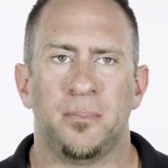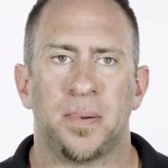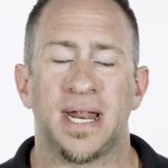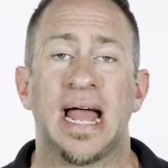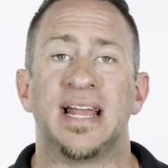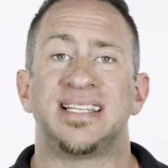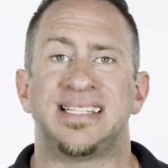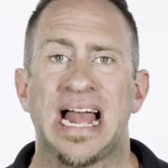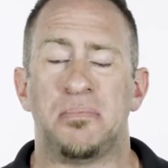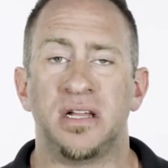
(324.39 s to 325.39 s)
But I
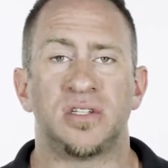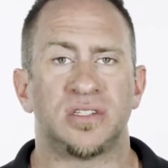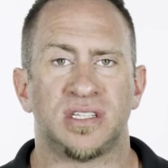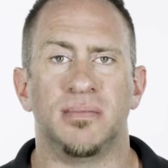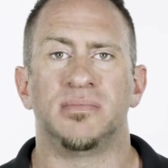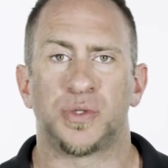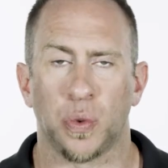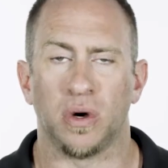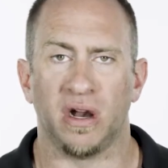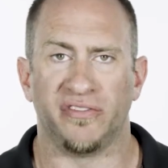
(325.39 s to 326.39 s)
established some
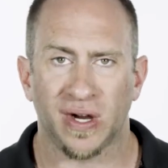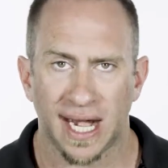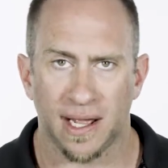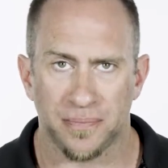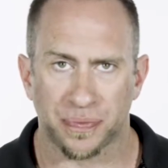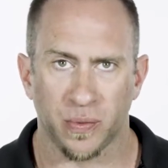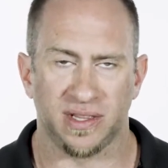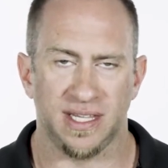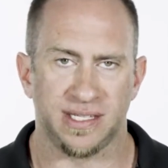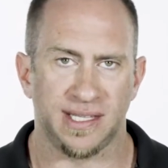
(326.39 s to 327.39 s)
sort of credit
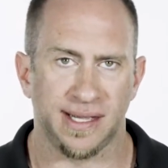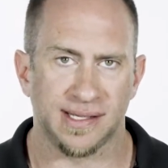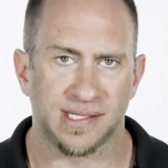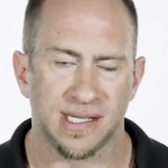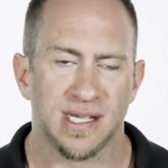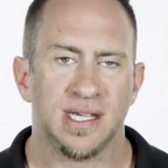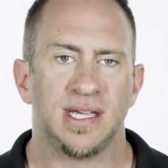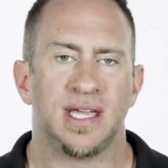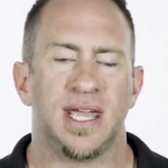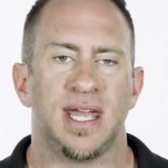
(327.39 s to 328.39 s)
with these things.
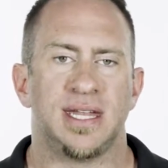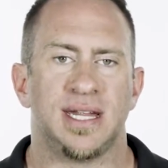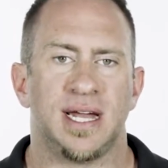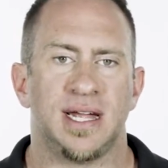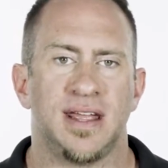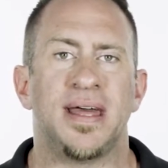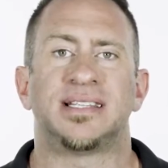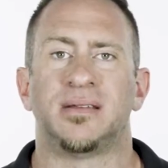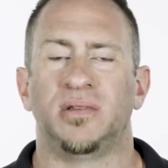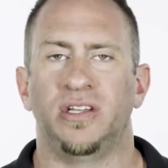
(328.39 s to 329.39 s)
And
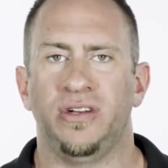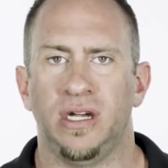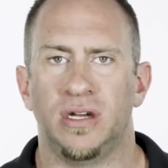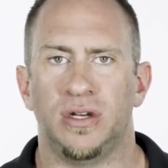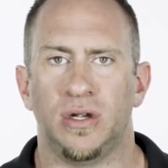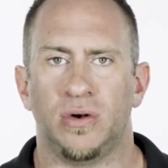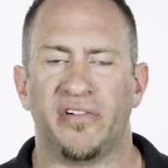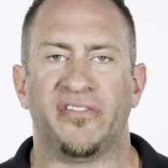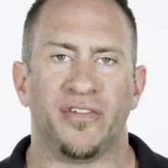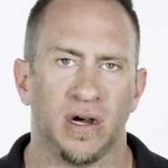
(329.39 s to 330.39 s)
that's something that you need to do
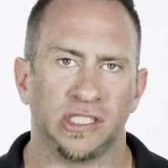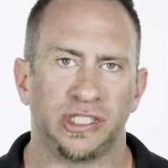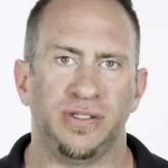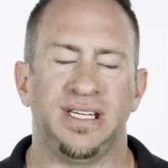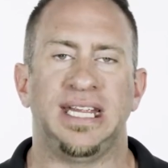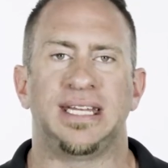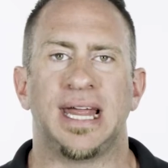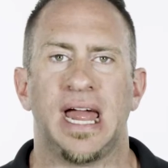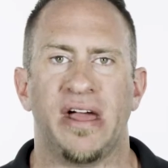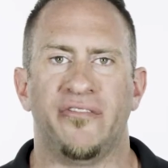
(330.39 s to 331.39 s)
first. You need
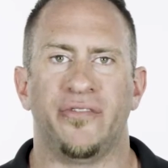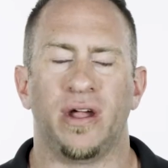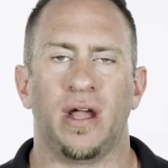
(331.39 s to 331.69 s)
to have